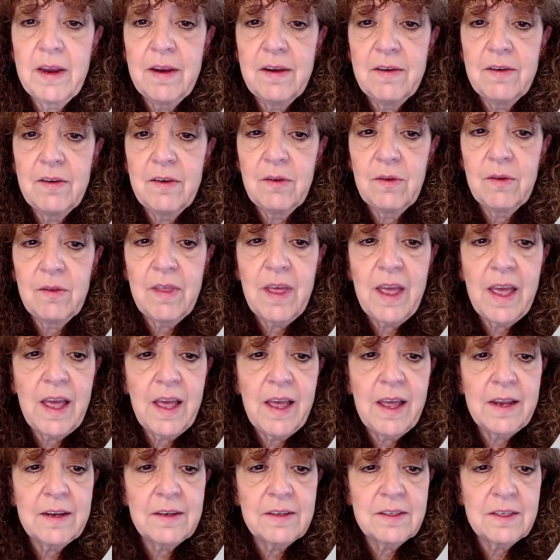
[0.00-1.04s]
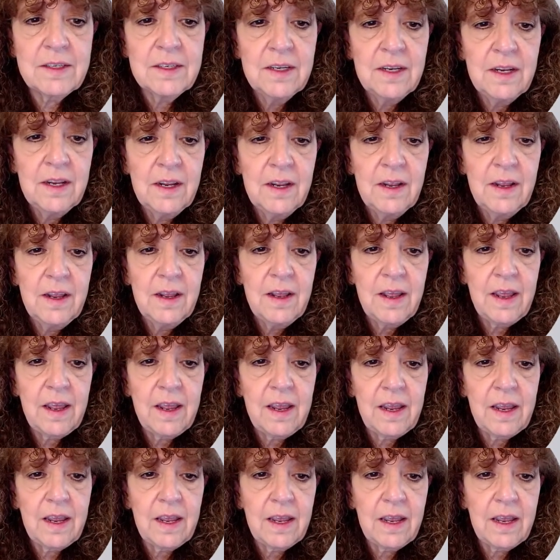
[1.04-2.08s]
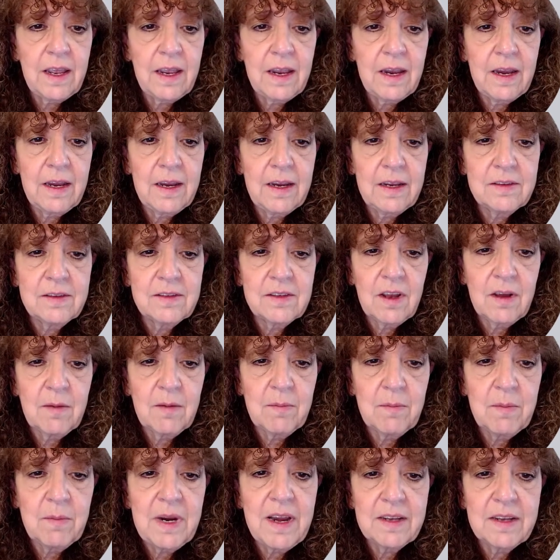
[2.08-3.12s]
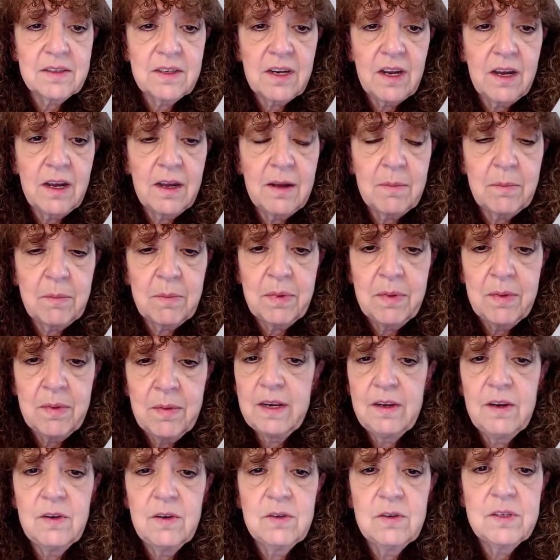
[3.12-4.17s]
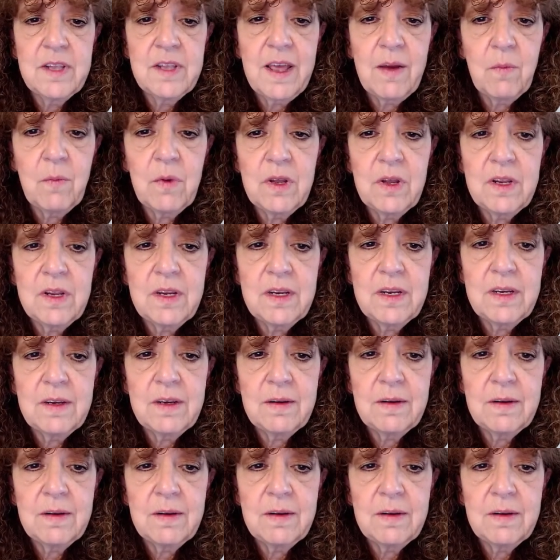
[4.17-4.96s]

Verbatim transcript: and do that. And it's on my desktop. Is that one.